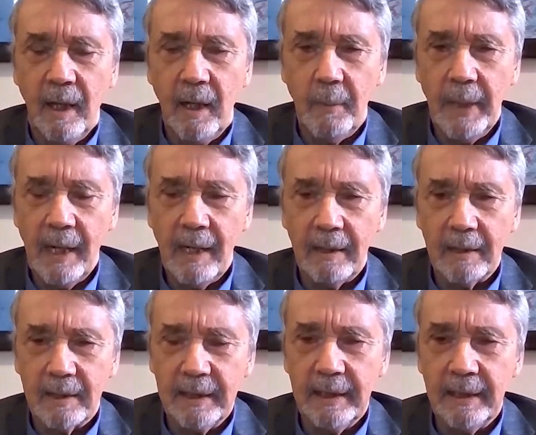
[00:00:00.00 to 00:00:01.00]

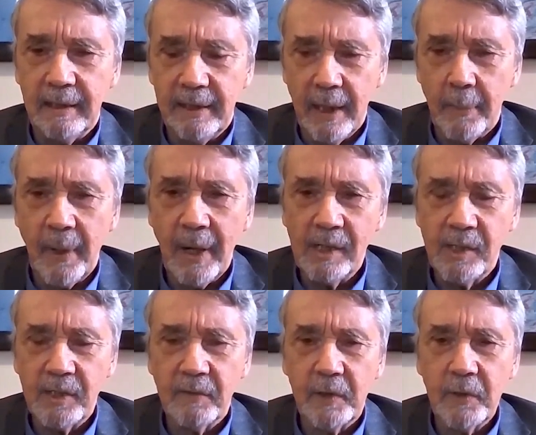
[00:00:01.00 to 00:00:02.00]
about the
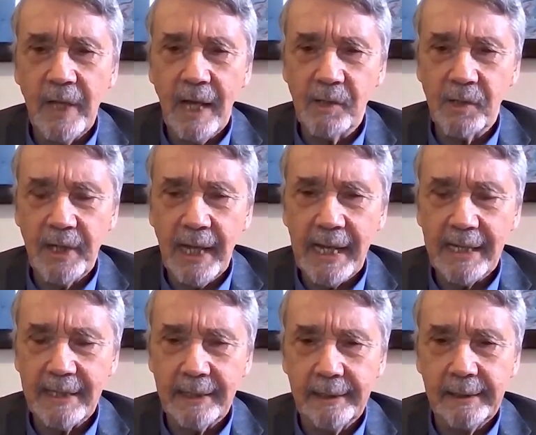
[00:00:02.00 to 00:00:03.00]
uprising of
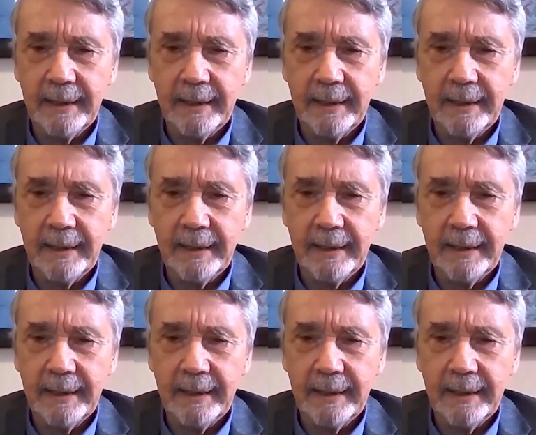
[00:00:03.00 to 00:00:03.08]
2008